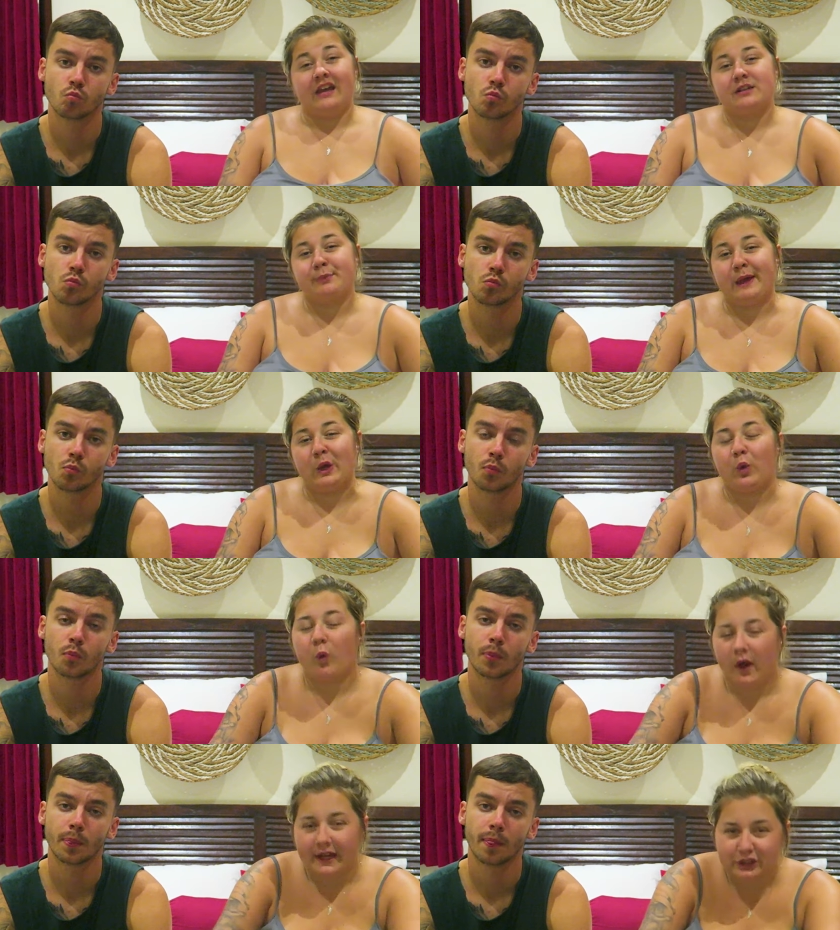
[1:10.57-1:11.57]
Speaker 1: it has been
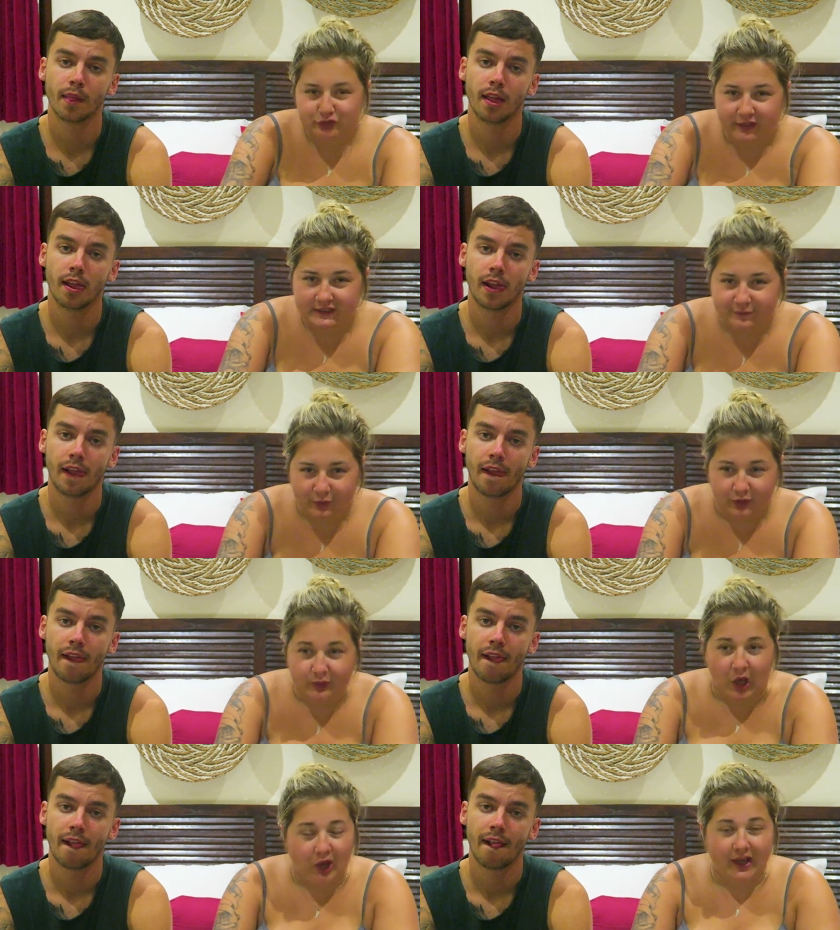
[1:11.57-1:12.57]
quite
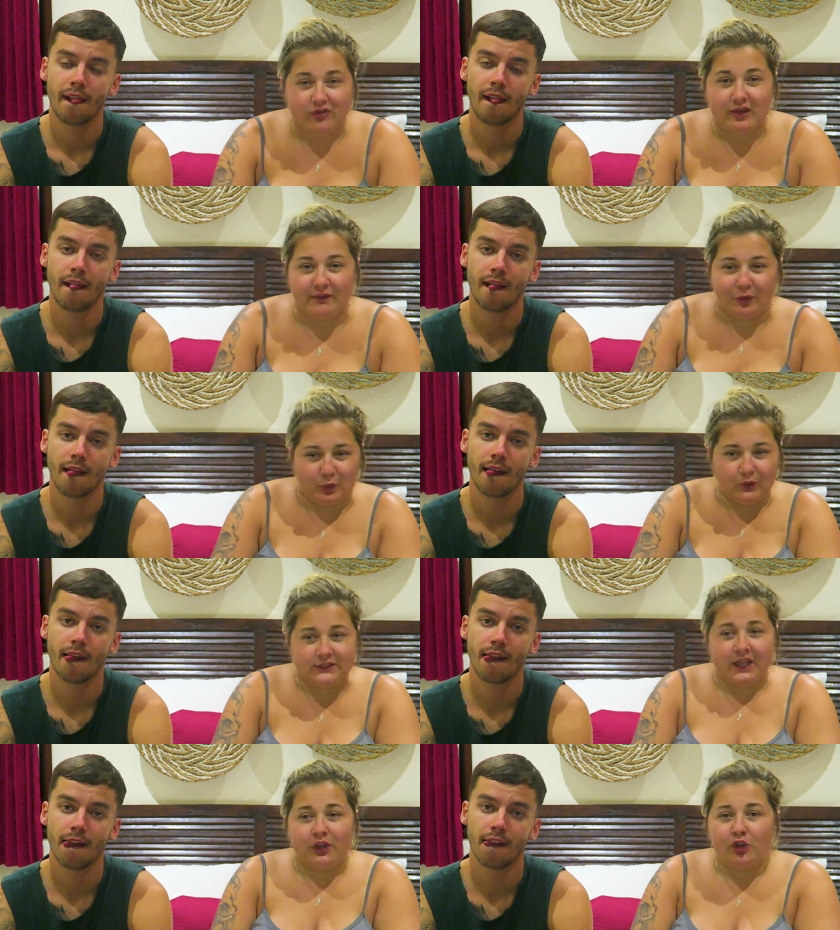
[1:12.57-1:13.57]
stressful on our travels,
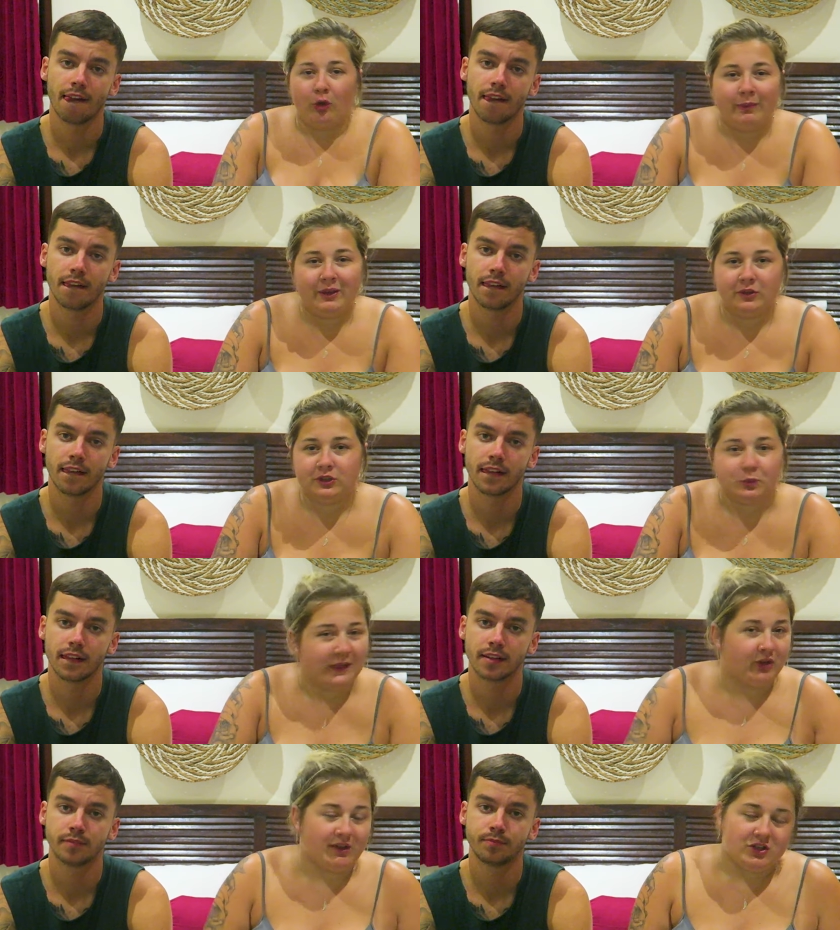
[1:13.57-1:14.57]
not because
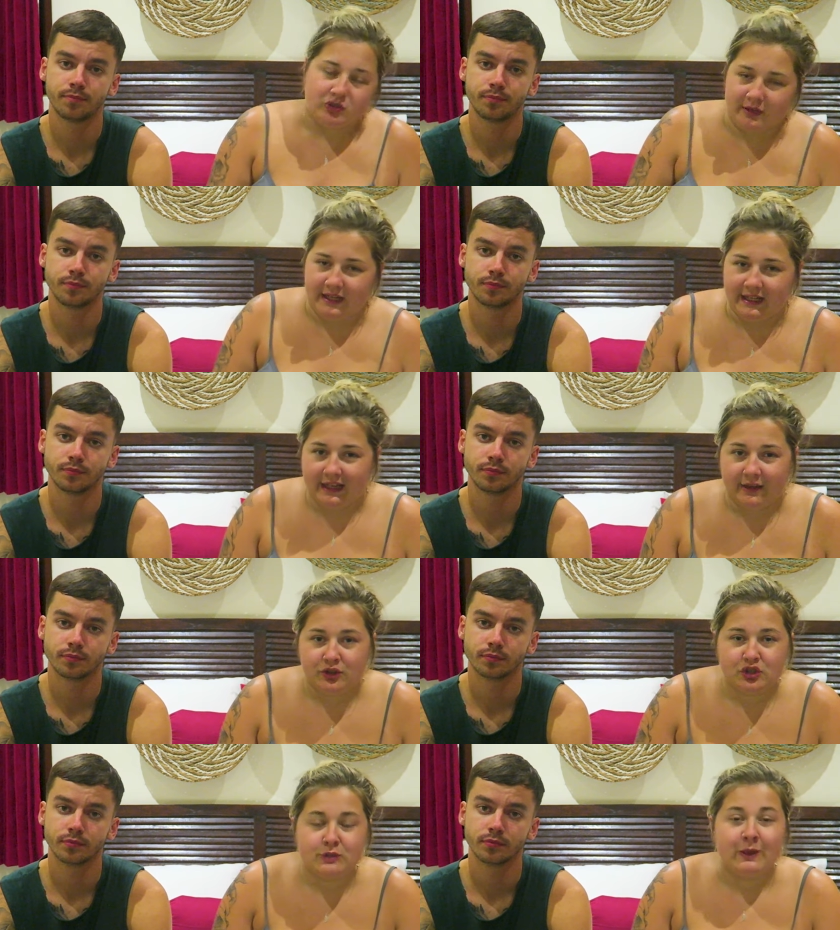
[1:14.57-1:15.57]
we're not enjoying it,
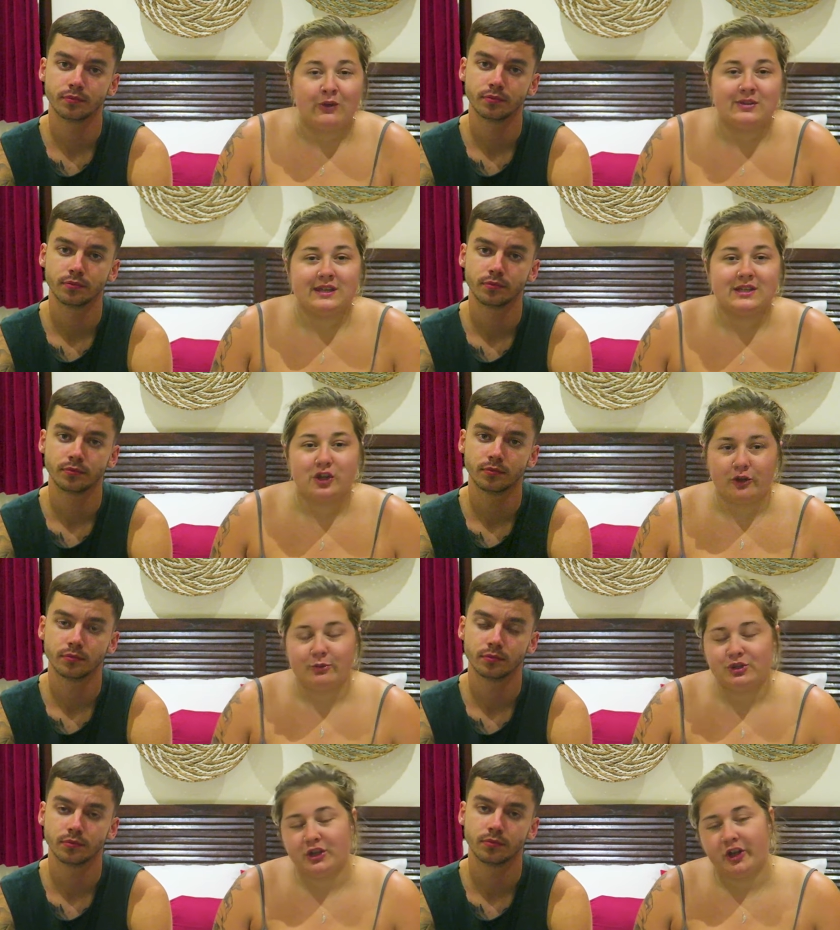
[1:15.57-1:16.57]
just because there's so
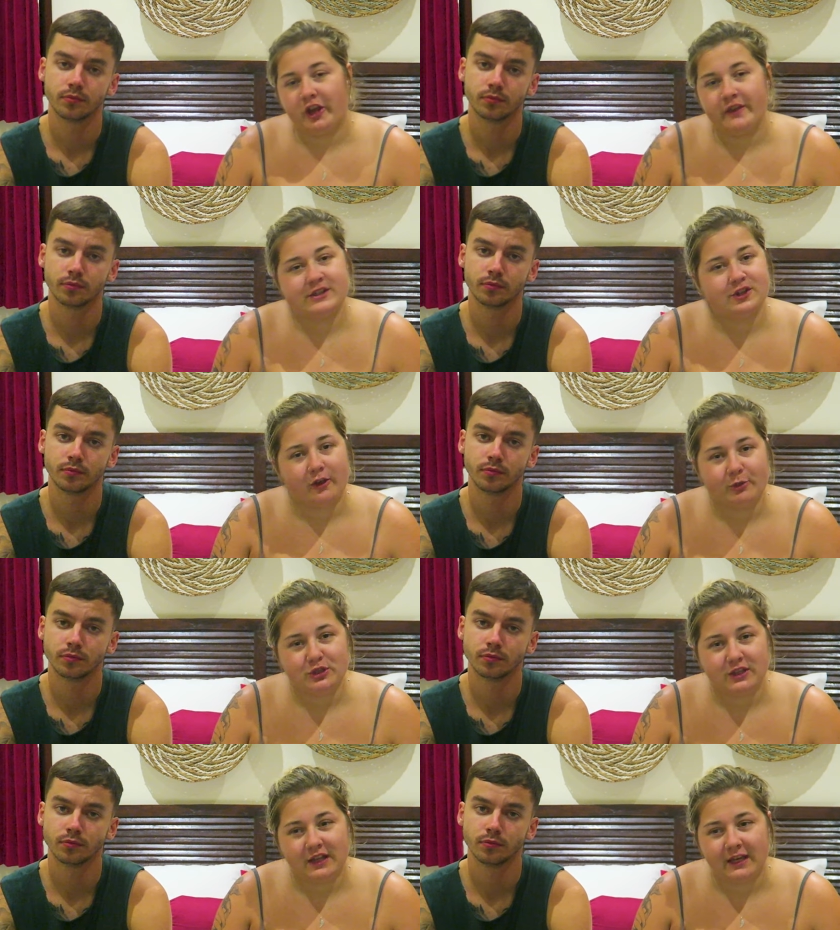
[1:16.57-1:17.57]
much to do, there's so
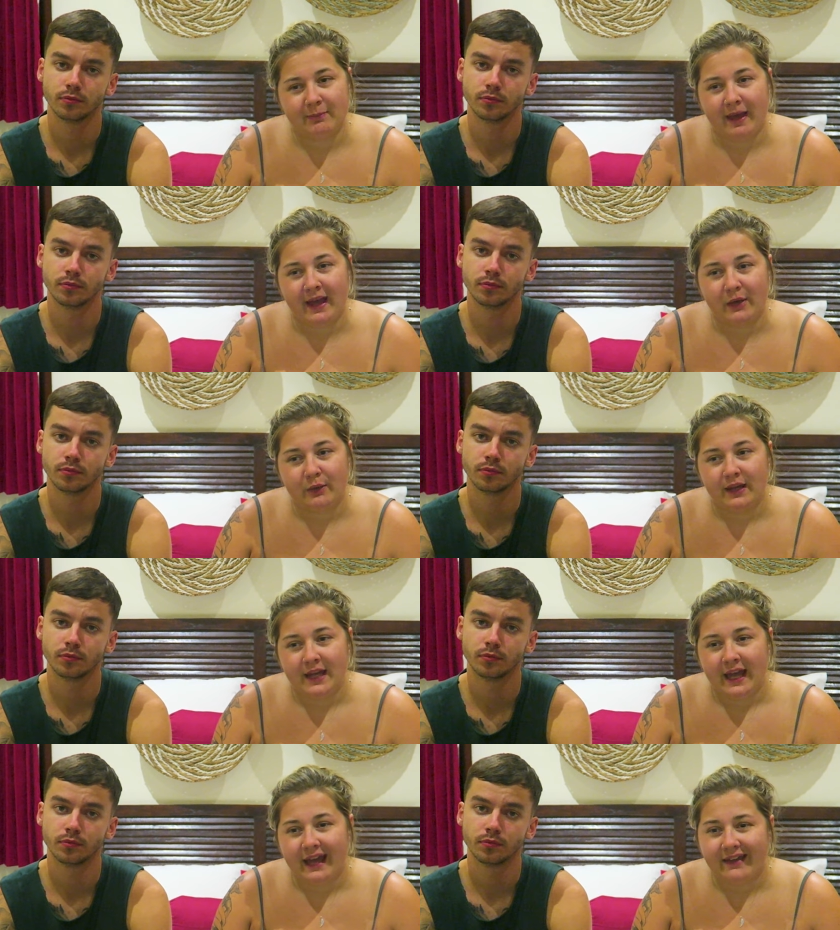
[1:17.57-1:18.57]
much to think about,
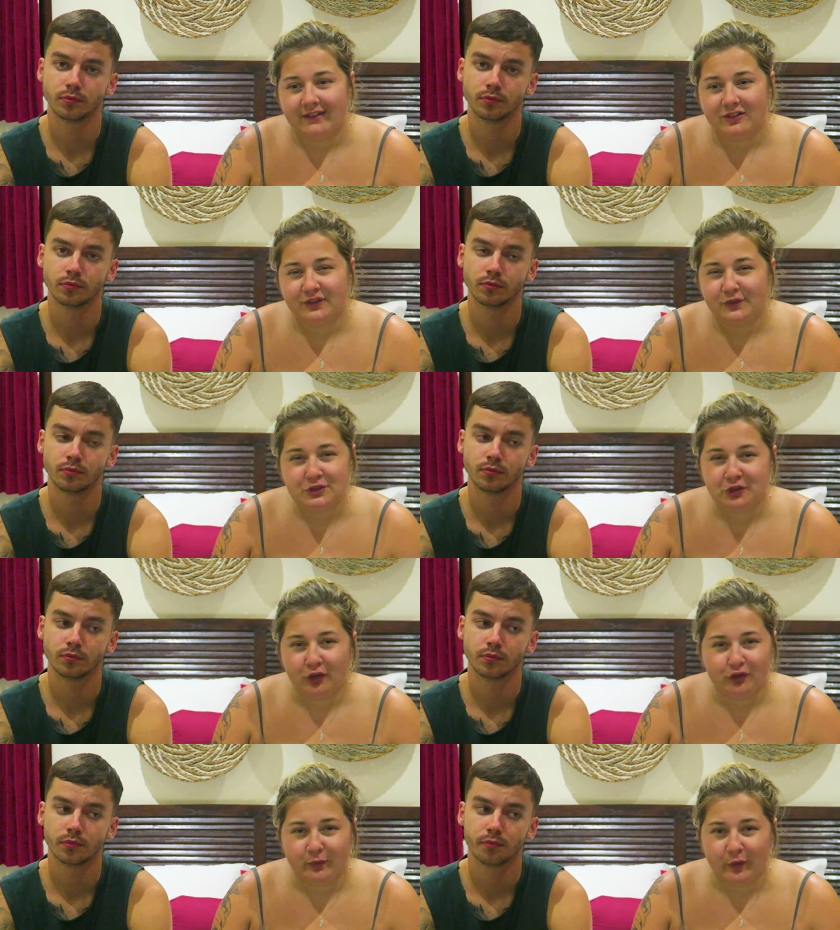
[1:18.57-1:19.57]
and you've just
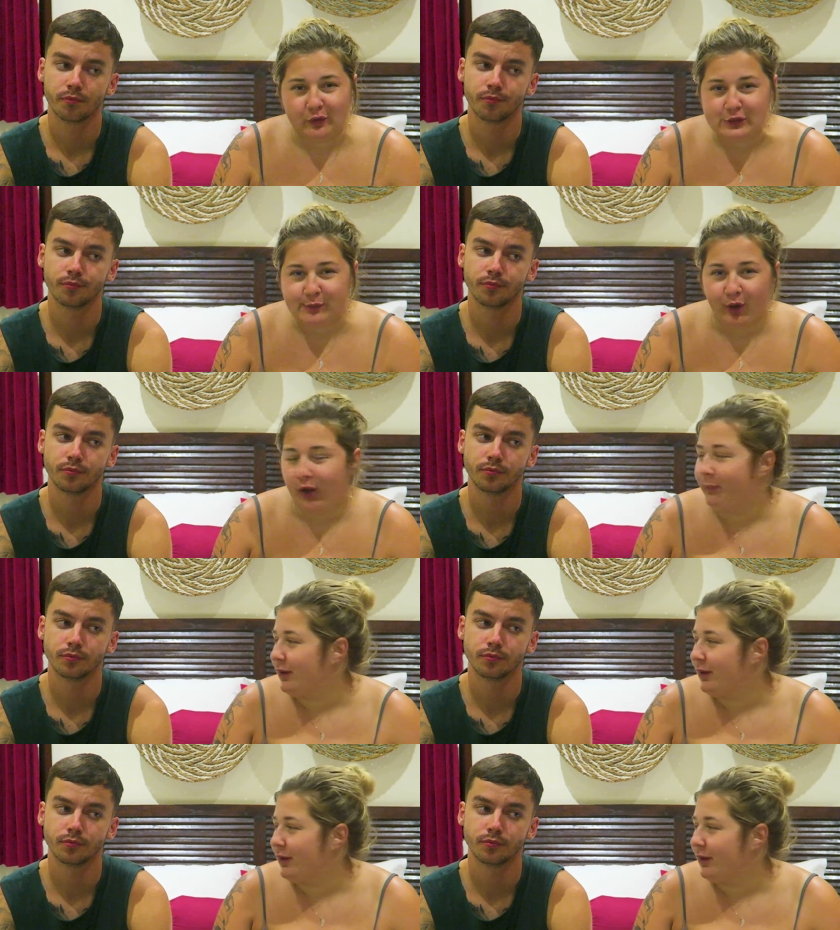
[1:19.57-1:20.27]
got to do it on the spot